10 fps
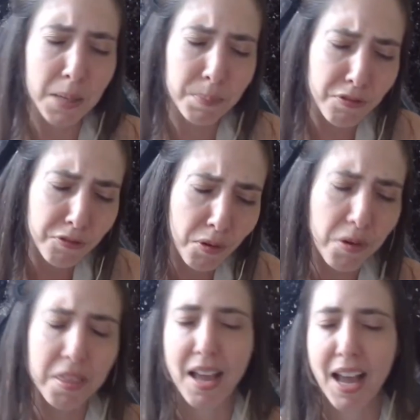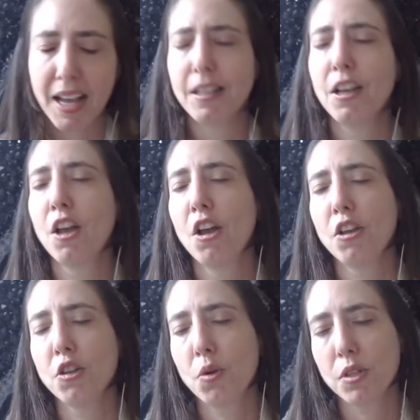Before that,
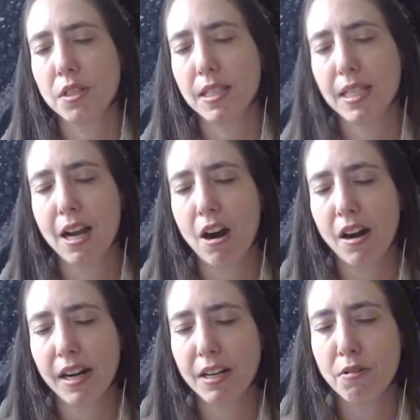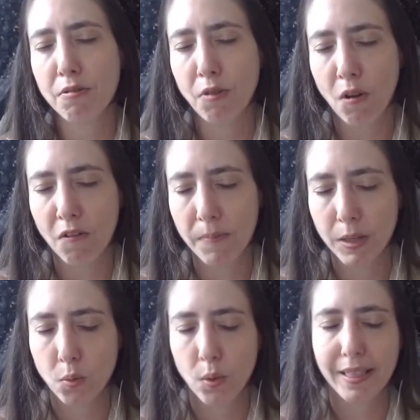you could see our
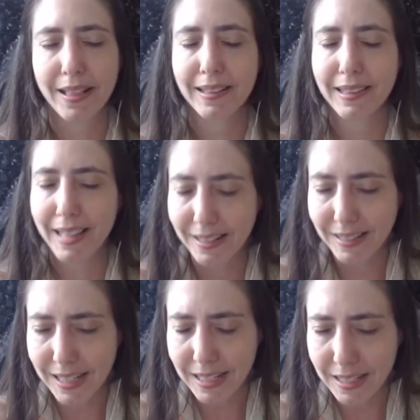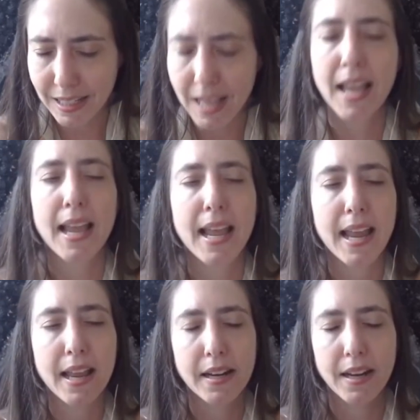involvement with Atlantis
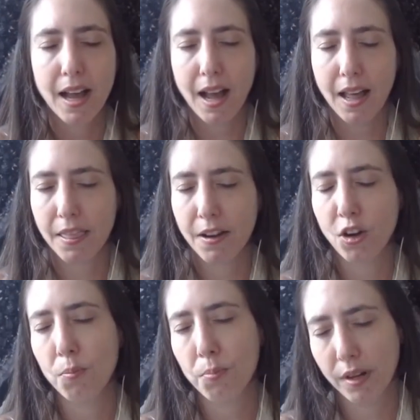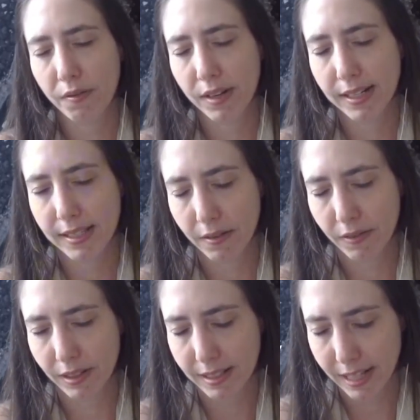and other previous
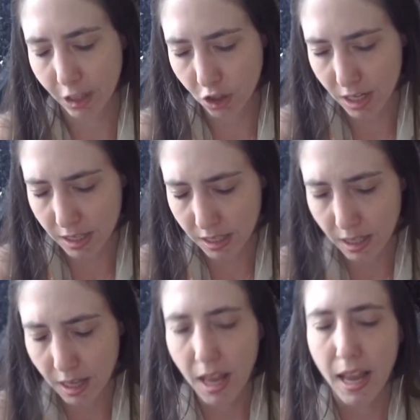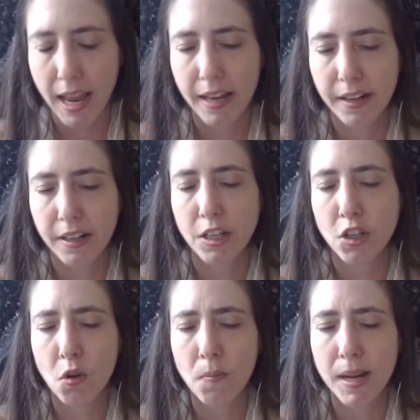civilizations. And
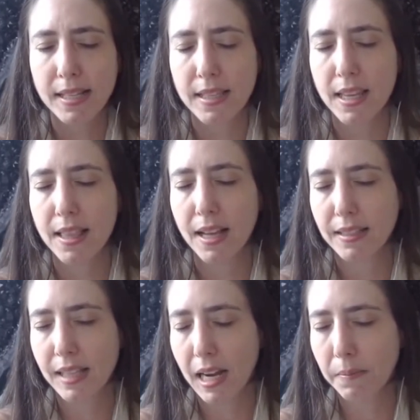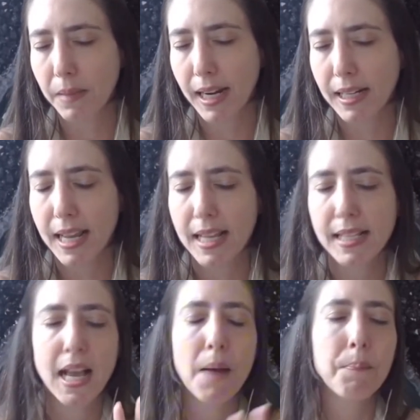you may see that timeline as
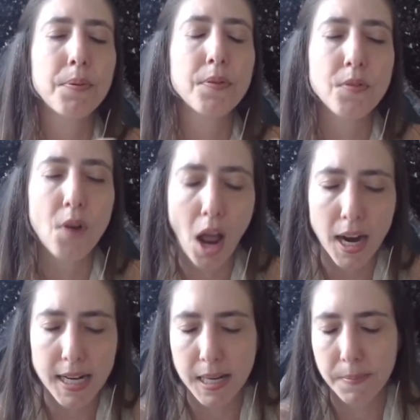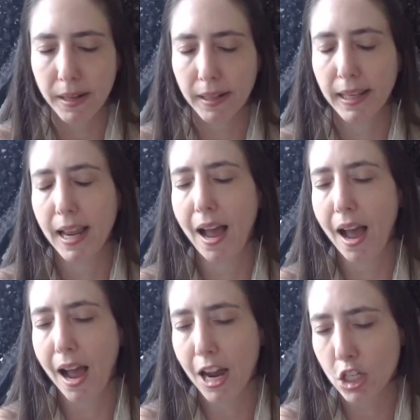approximately
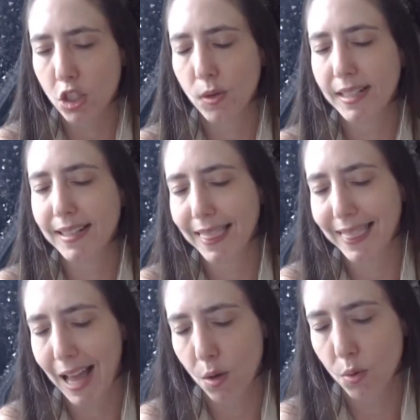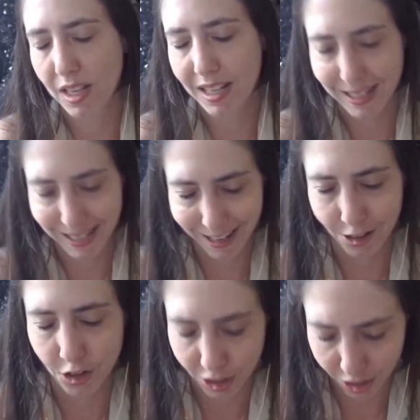100,000
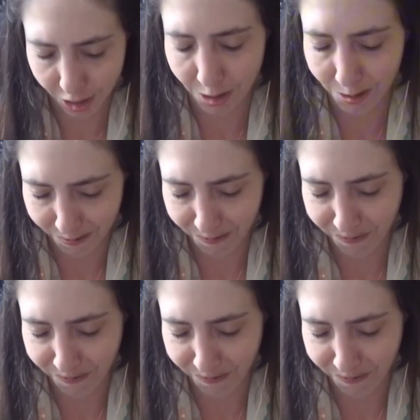years ago.